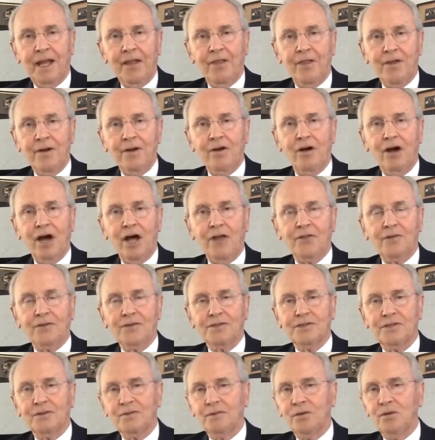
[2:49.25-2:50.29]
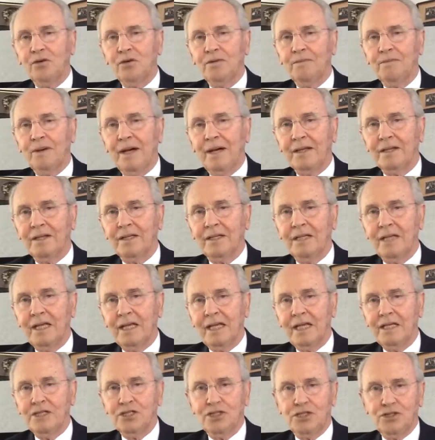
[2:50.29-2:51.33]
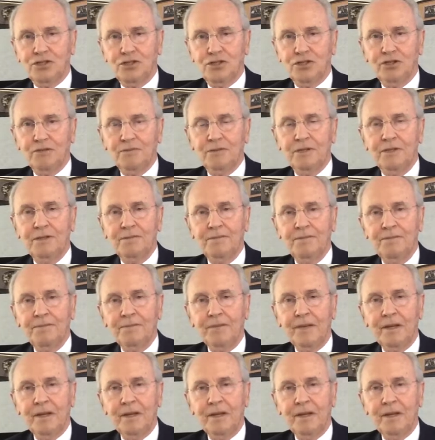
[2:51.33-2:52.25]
And they're authors that wrote about the East German